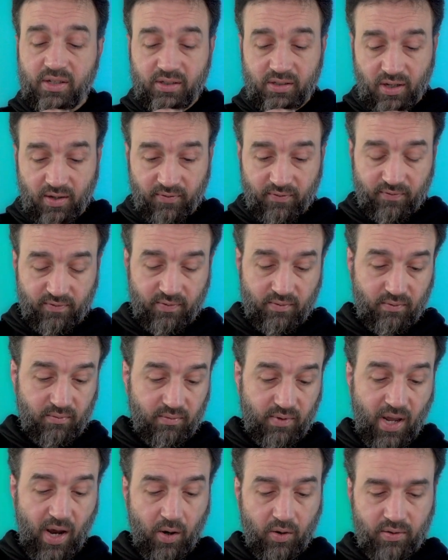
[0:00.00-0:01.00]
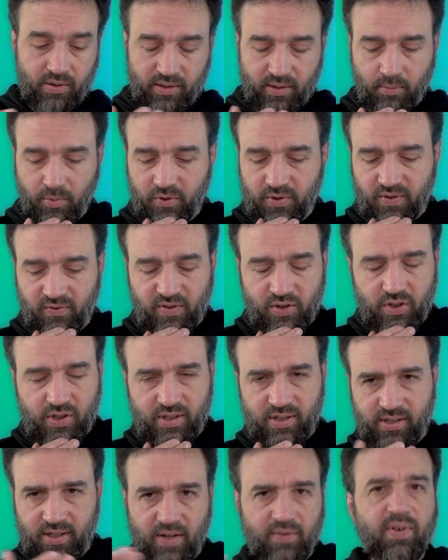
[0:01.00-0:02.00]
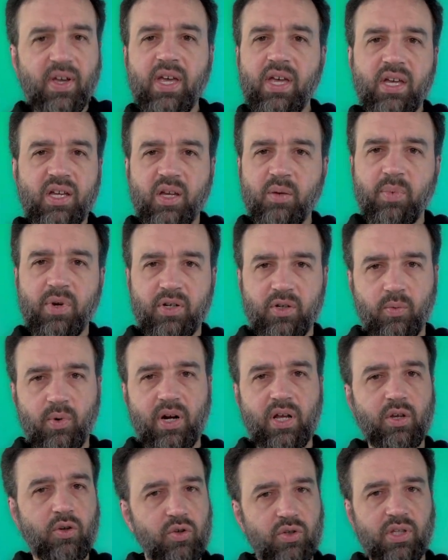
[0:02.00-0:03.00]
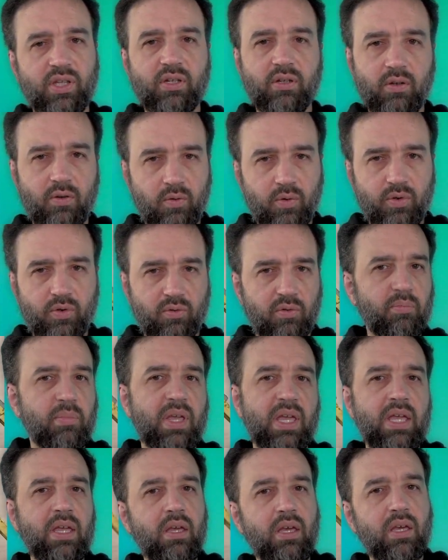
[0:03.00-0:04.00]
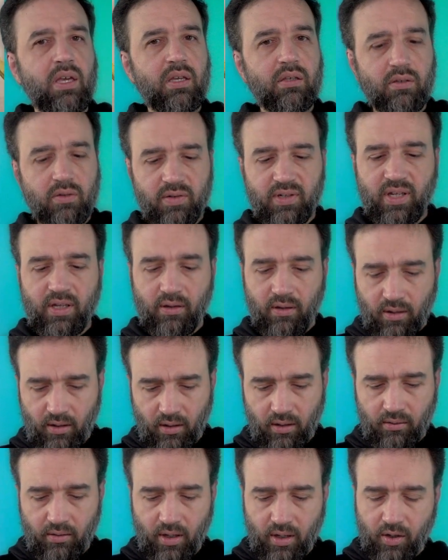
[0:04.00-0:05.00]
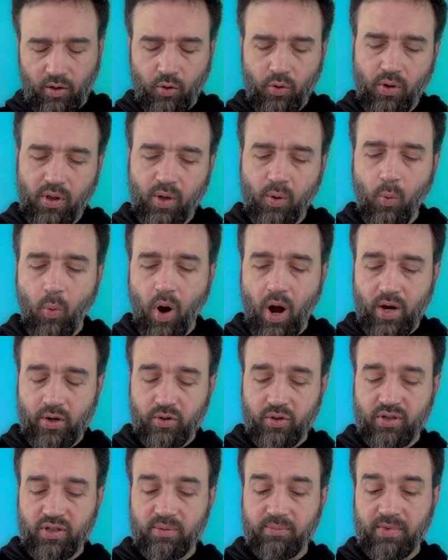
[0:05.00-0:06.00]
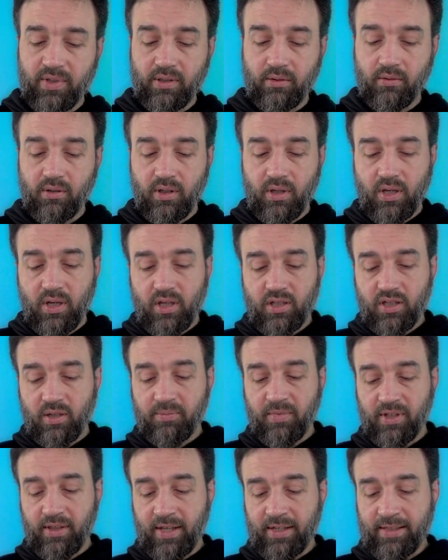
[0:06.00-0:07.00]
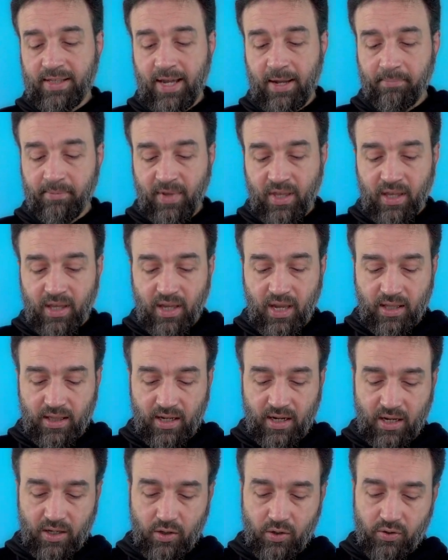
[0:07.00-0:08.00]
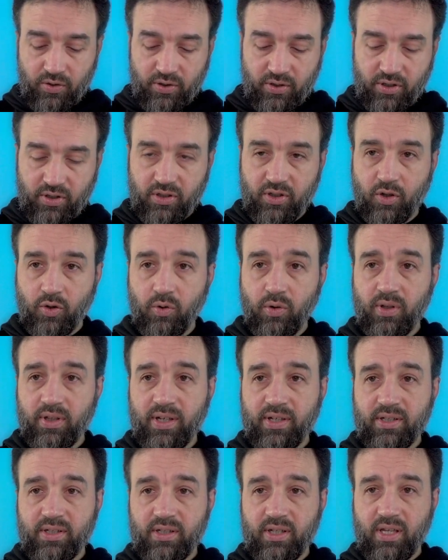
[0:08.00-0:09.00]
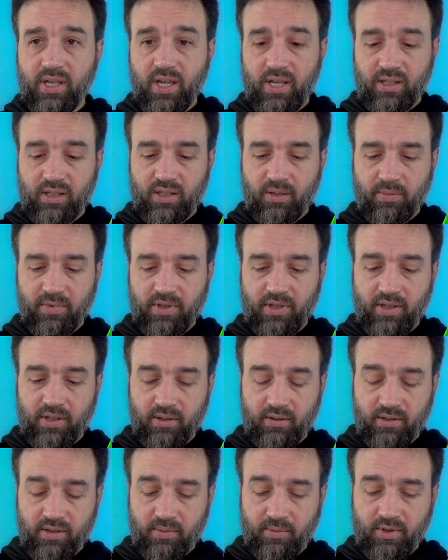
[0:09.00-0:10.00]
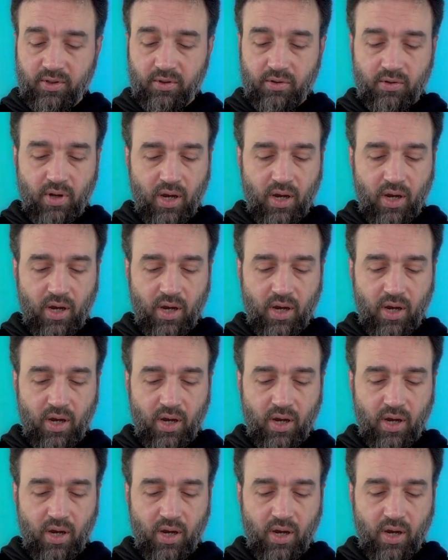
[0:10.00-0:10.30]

stuff. Now it's the most efficient stuff compared to what I usually do, which would be using an acrylic wash or something like that. And then I used just acrylics to get some of the